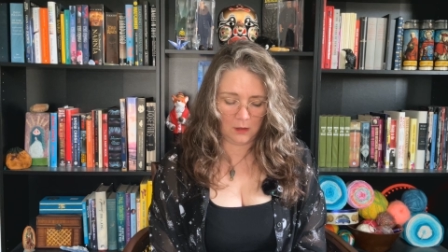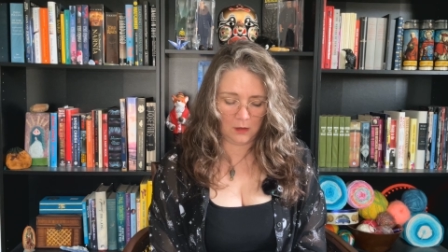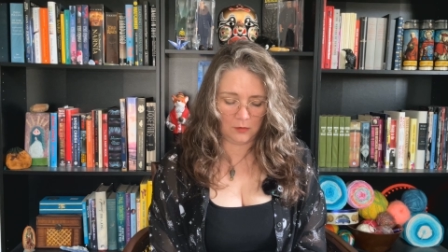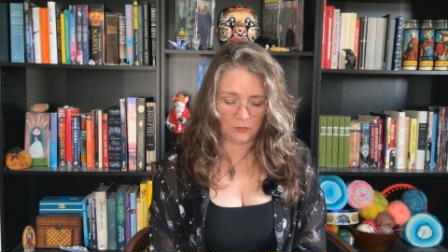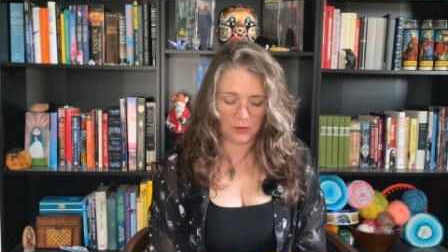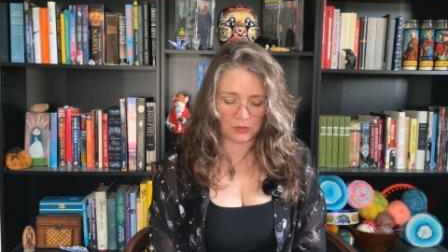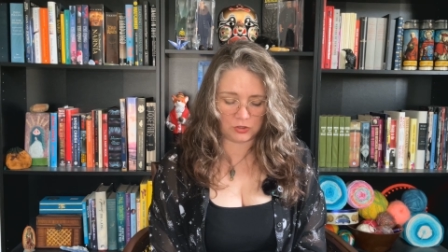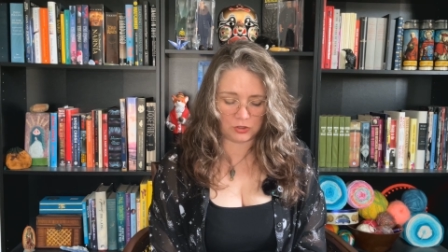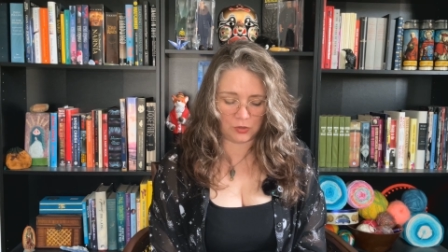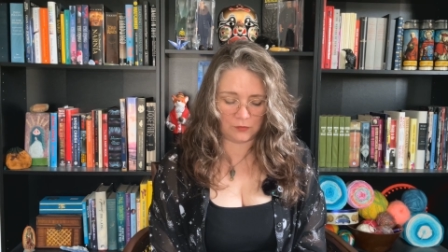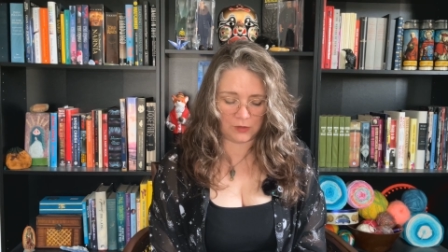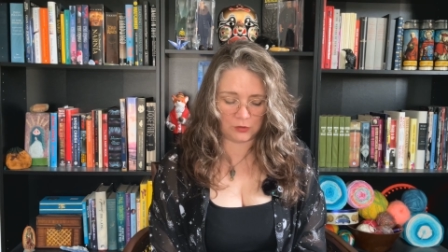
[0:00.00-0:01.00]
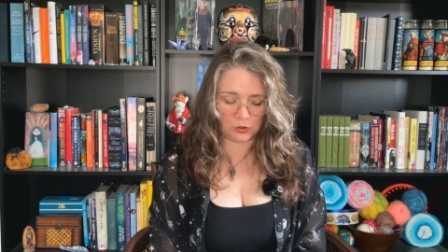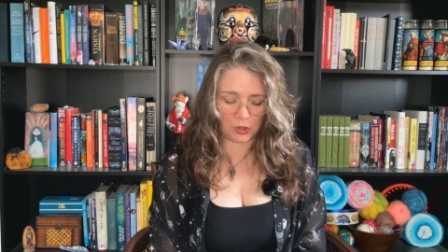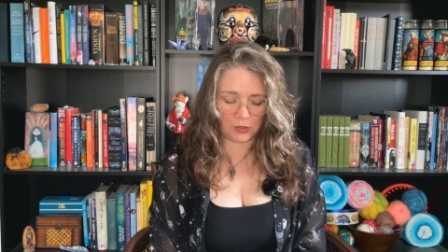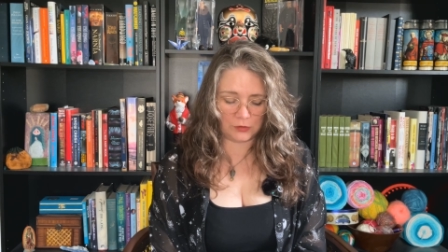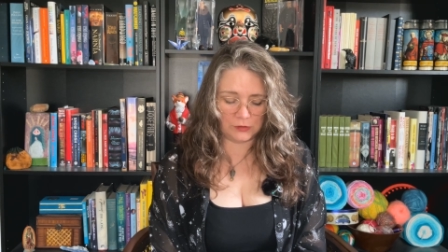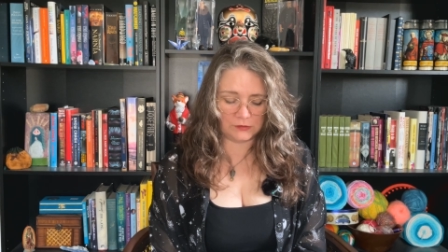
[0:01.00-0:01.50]
They show that
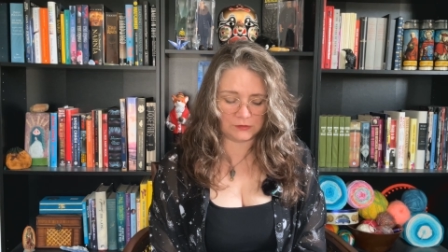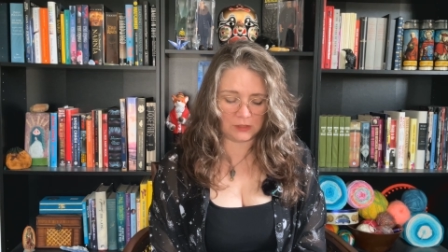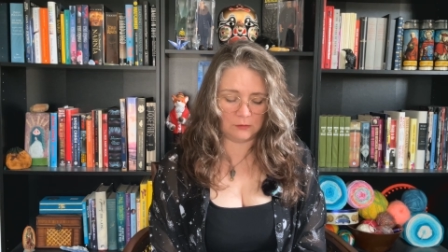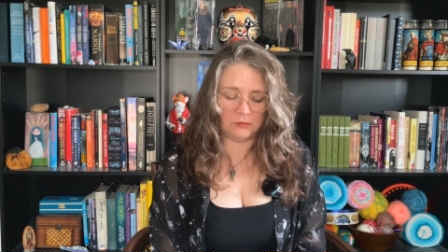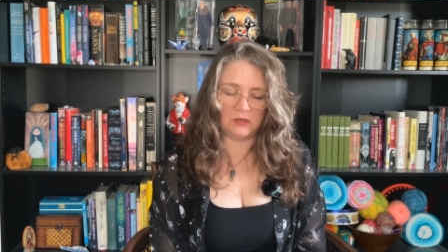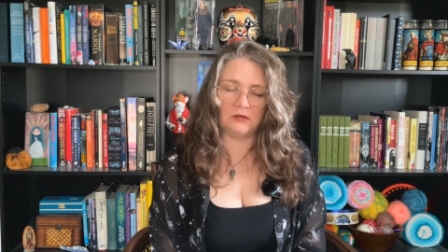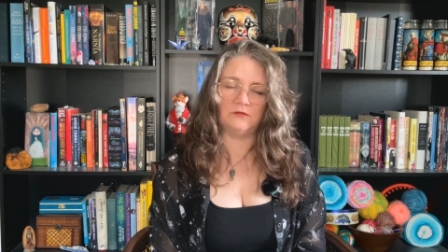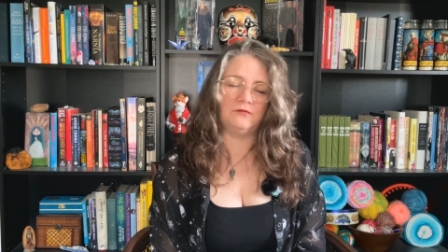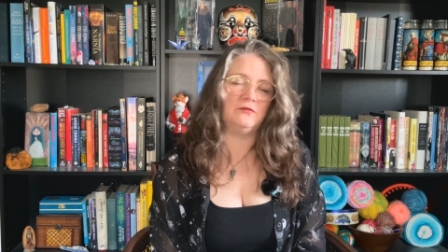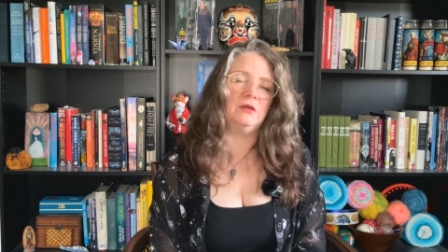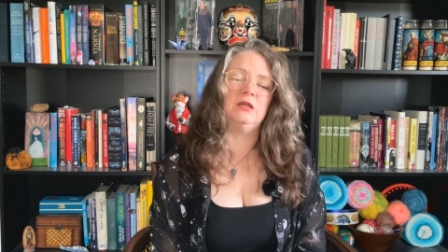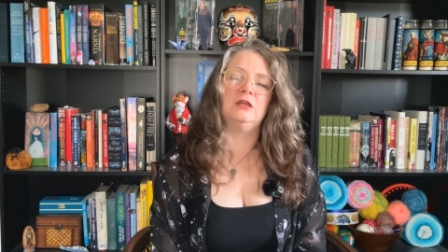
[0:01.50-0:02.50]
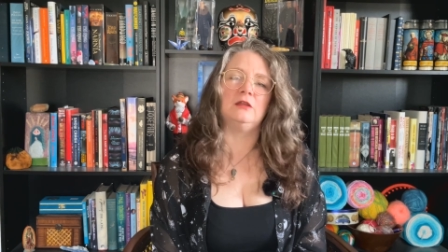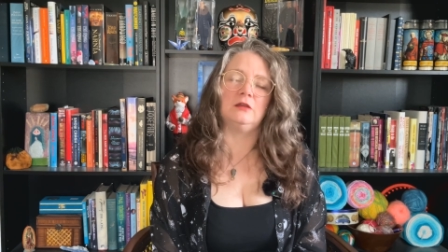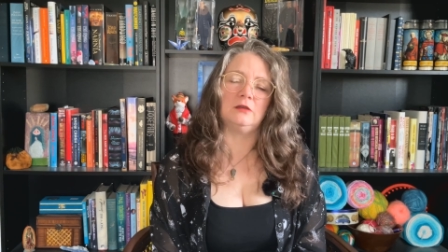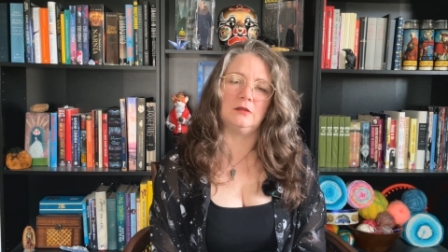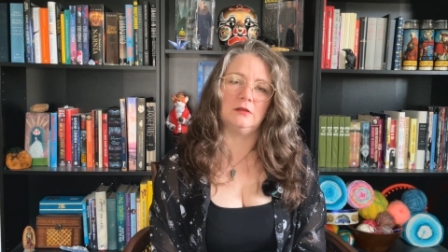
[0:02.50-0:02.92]
darkness can be defeated,